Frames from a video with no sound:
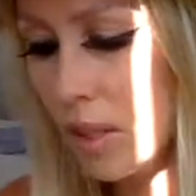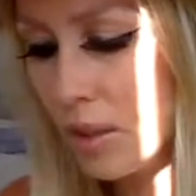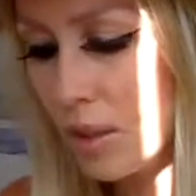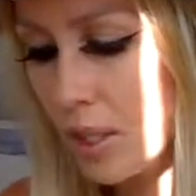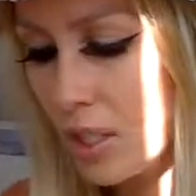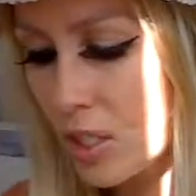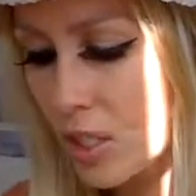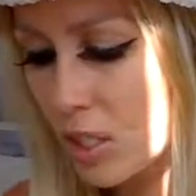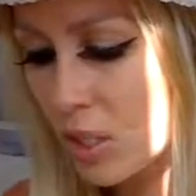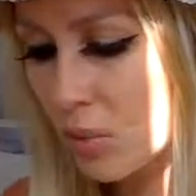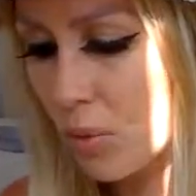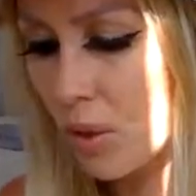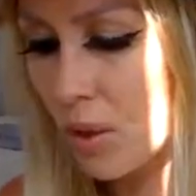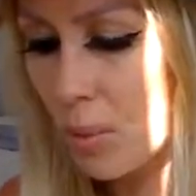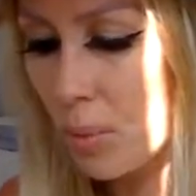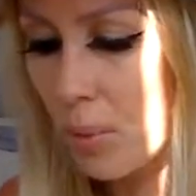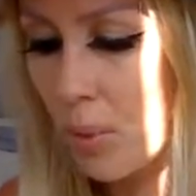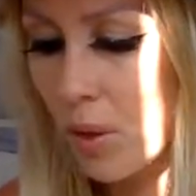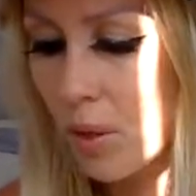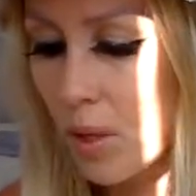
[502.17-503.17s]
They just want
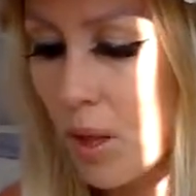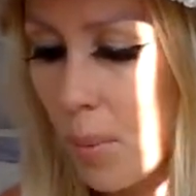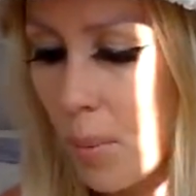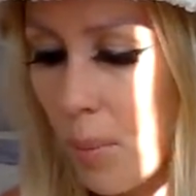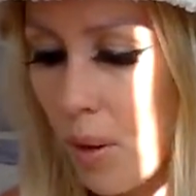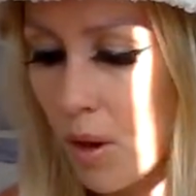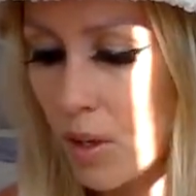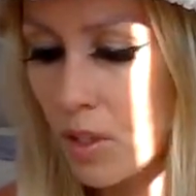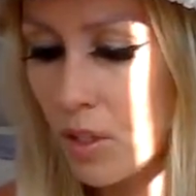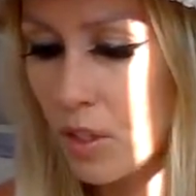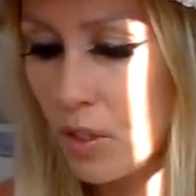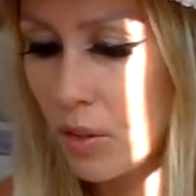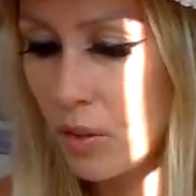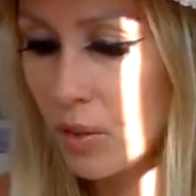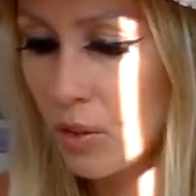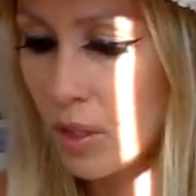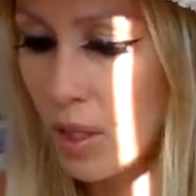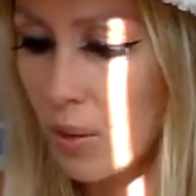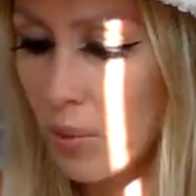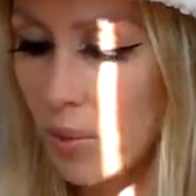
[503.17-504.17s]
to pull up on
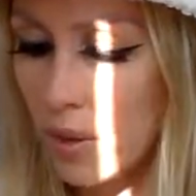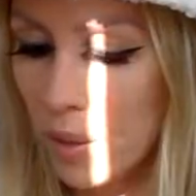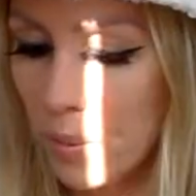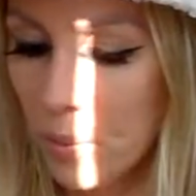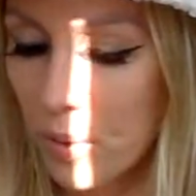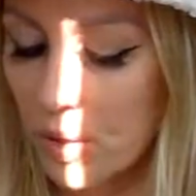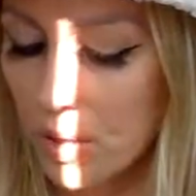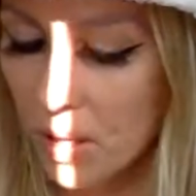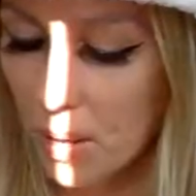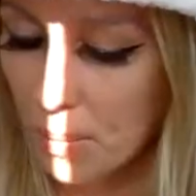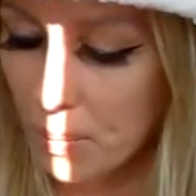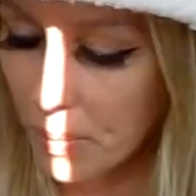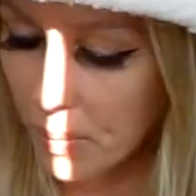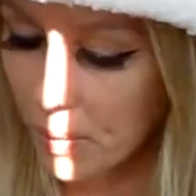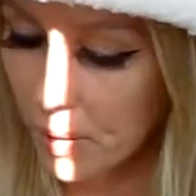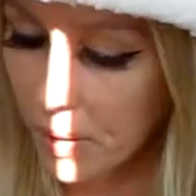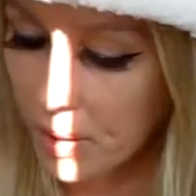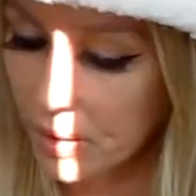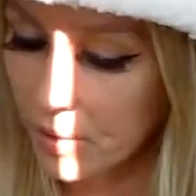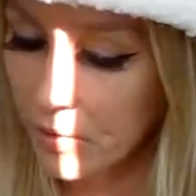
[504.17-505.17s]
you. They want to pull up
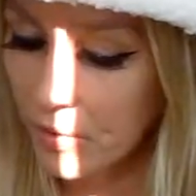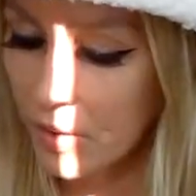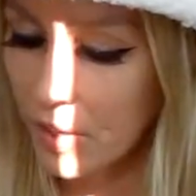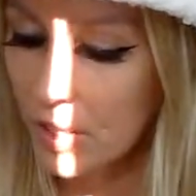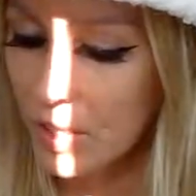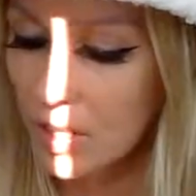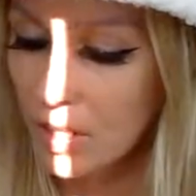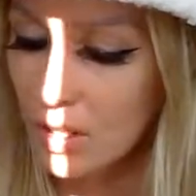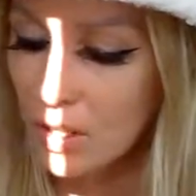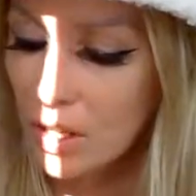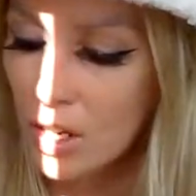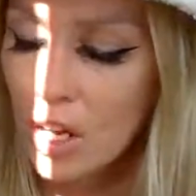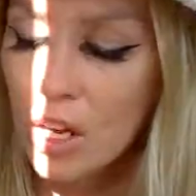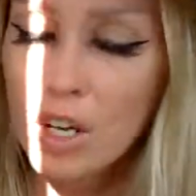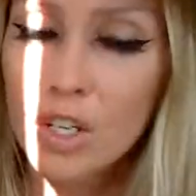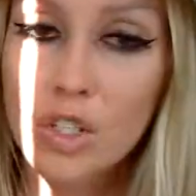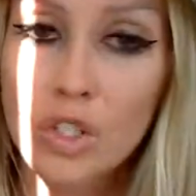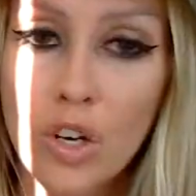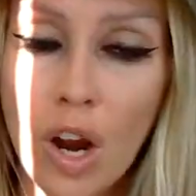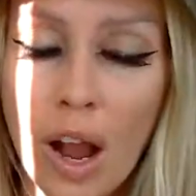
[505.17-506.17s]
in front of your
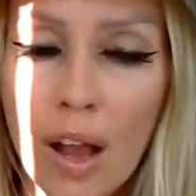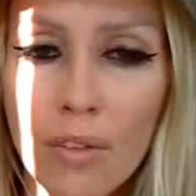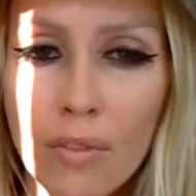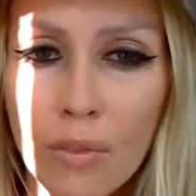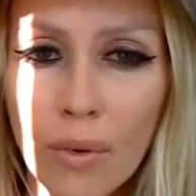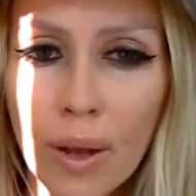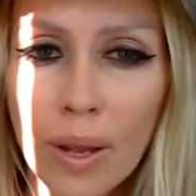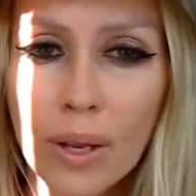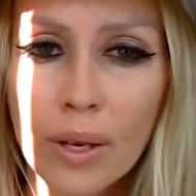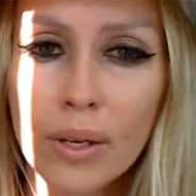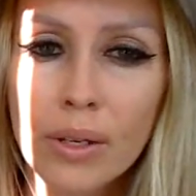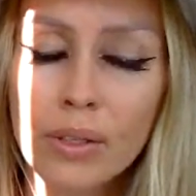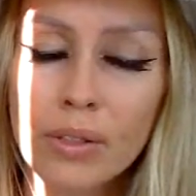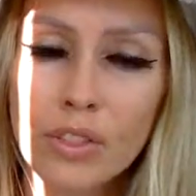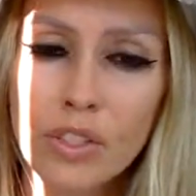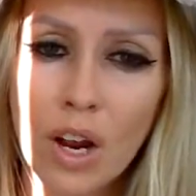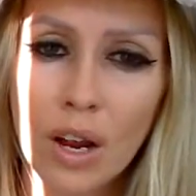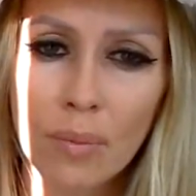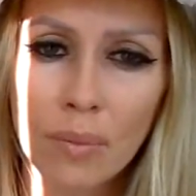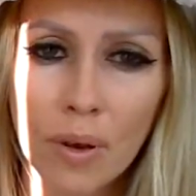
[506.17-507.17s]
driveway,
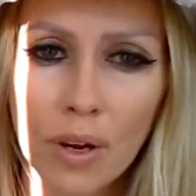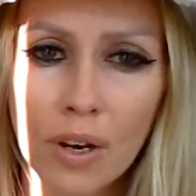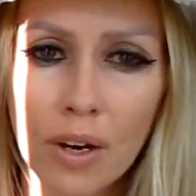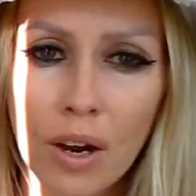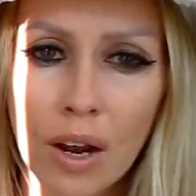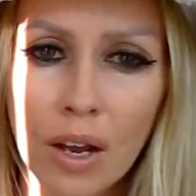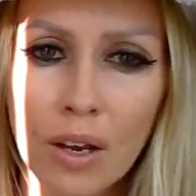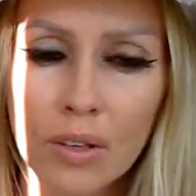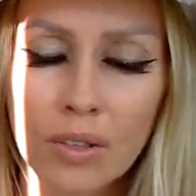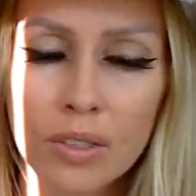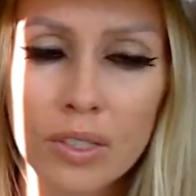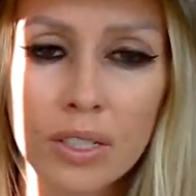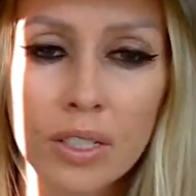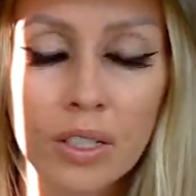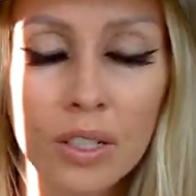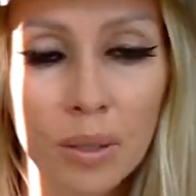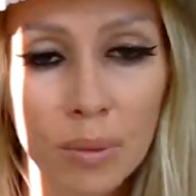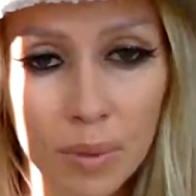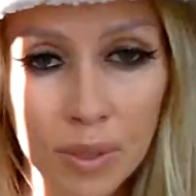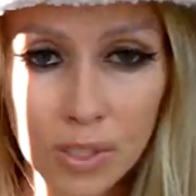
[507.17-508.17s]
drive by your house. They
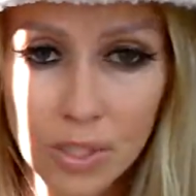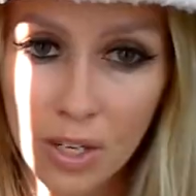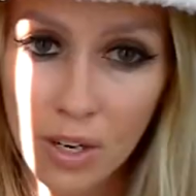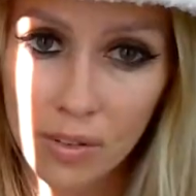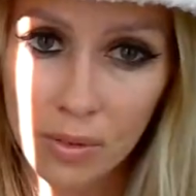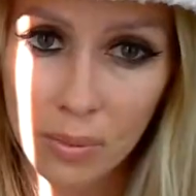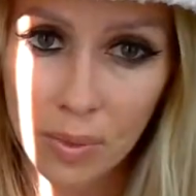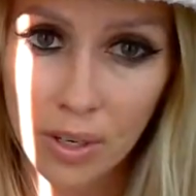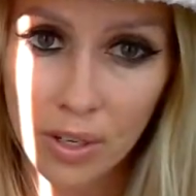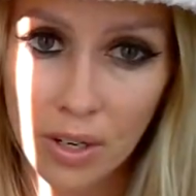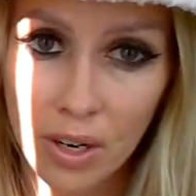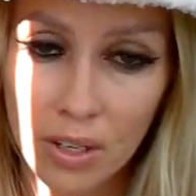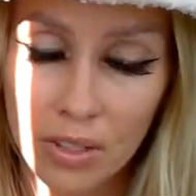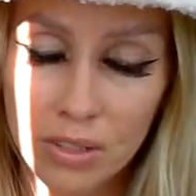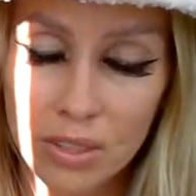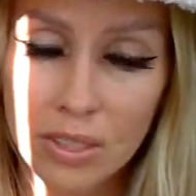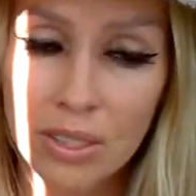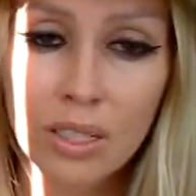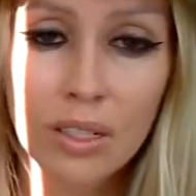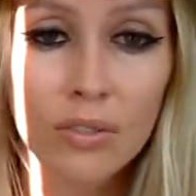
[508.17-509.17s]
could be driving by your
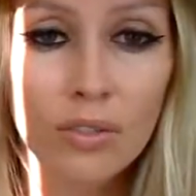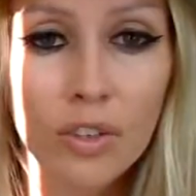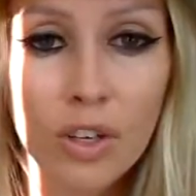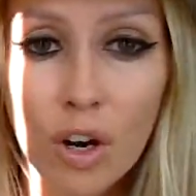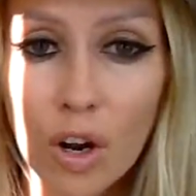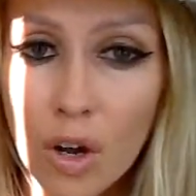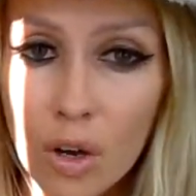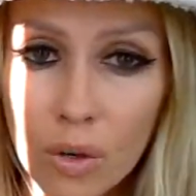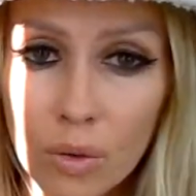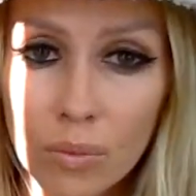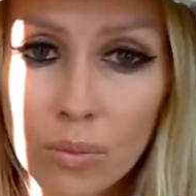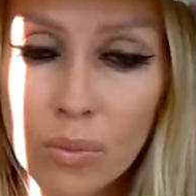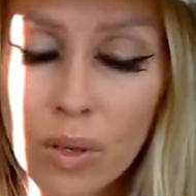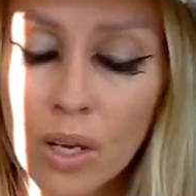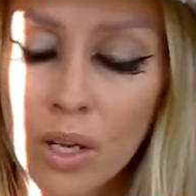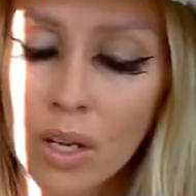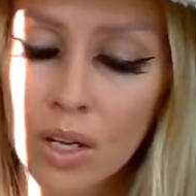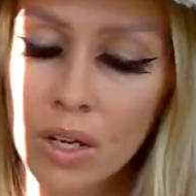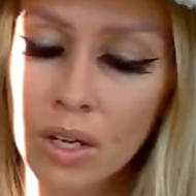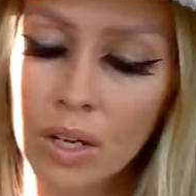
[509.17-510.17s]
house, seeing if you're home
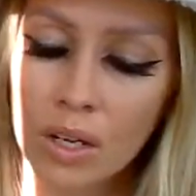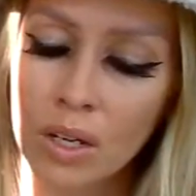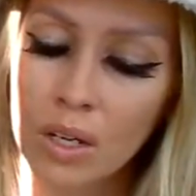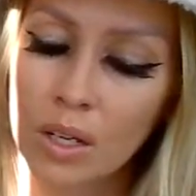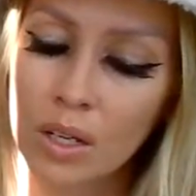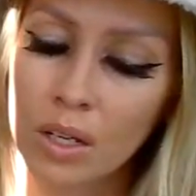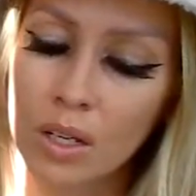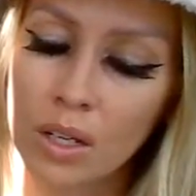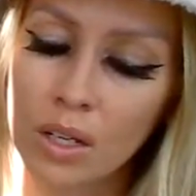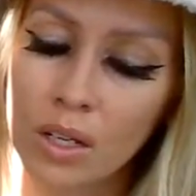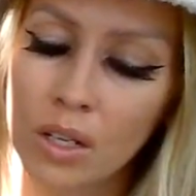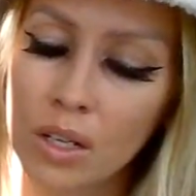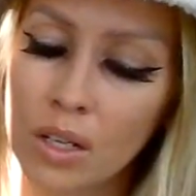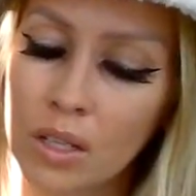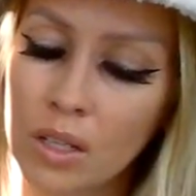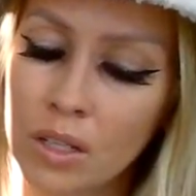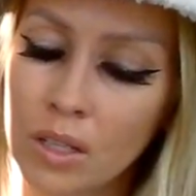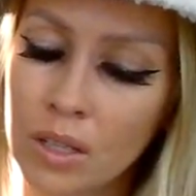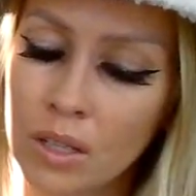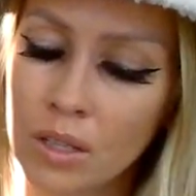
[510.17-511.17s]

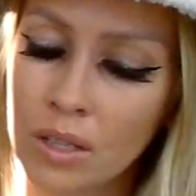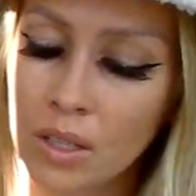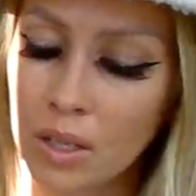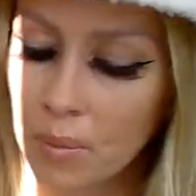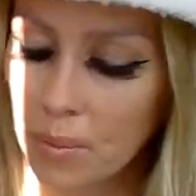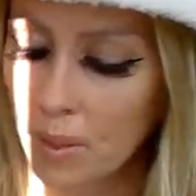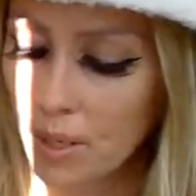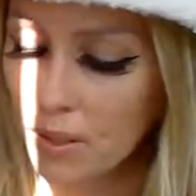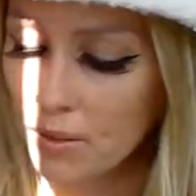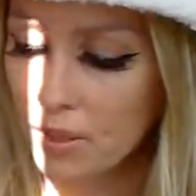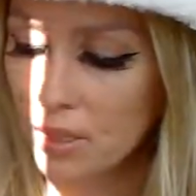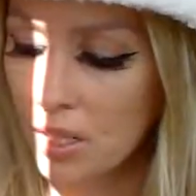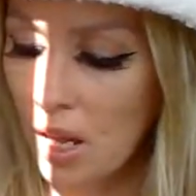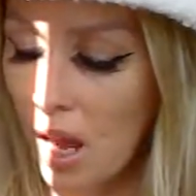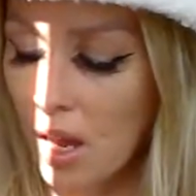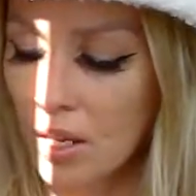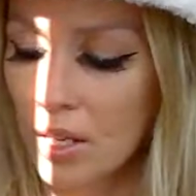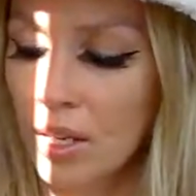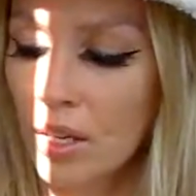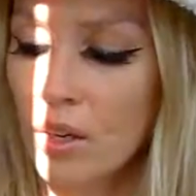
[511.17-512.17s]
little bit of
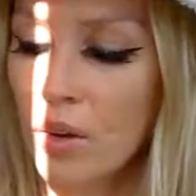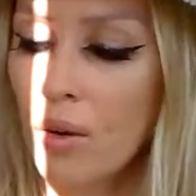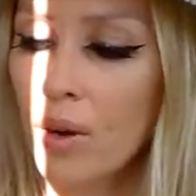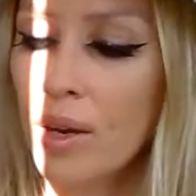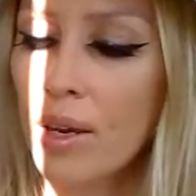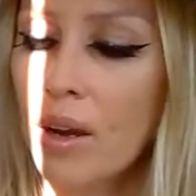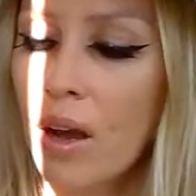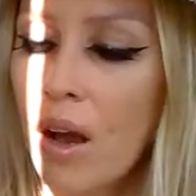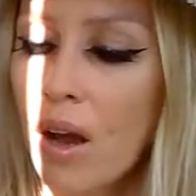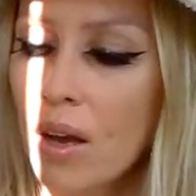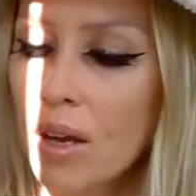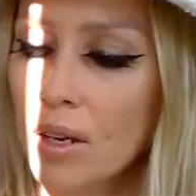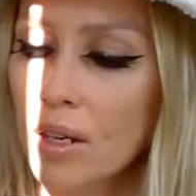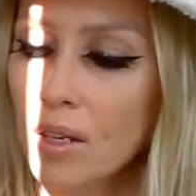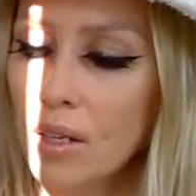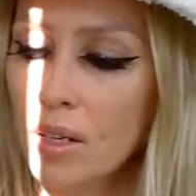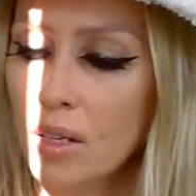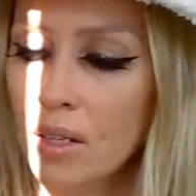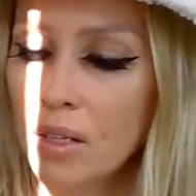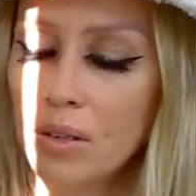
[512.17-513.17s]
stalking going
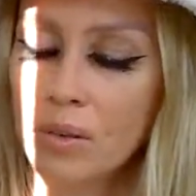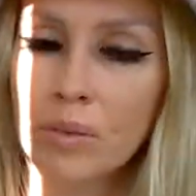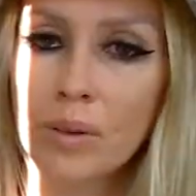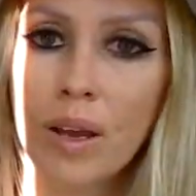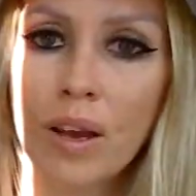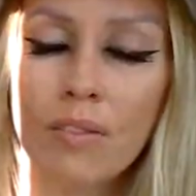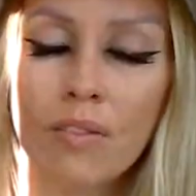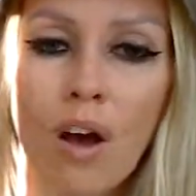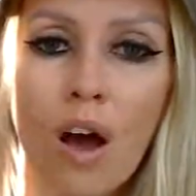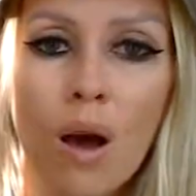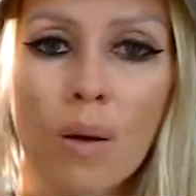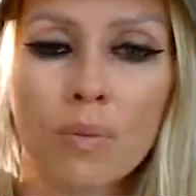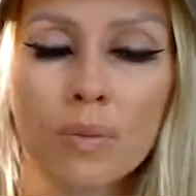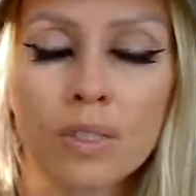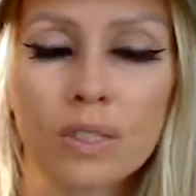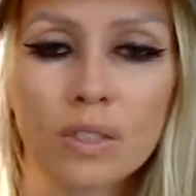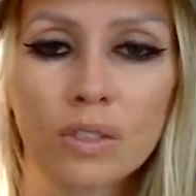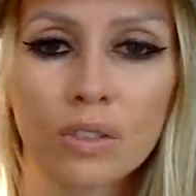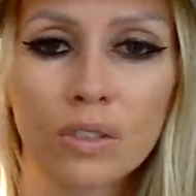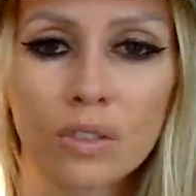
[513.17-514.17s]
on. We have
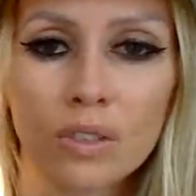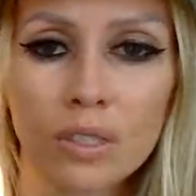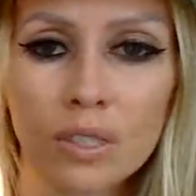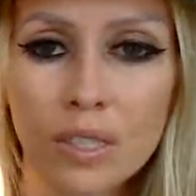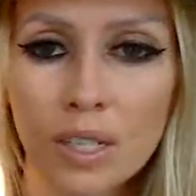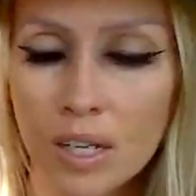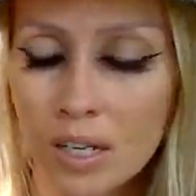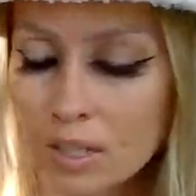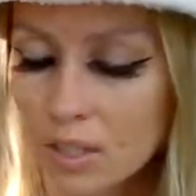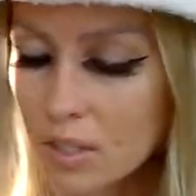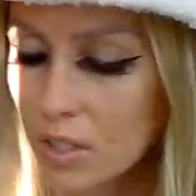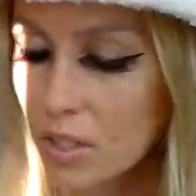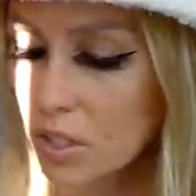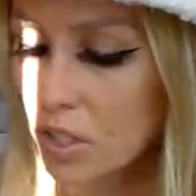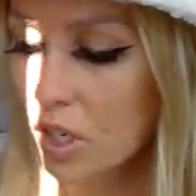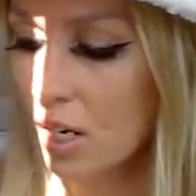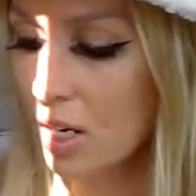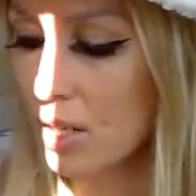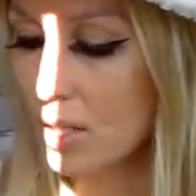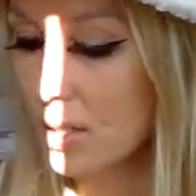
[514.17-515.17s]
obstacles here. They're
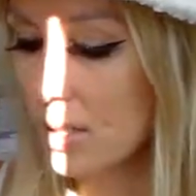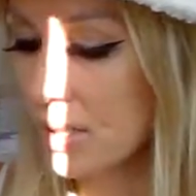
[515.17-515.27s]
trying to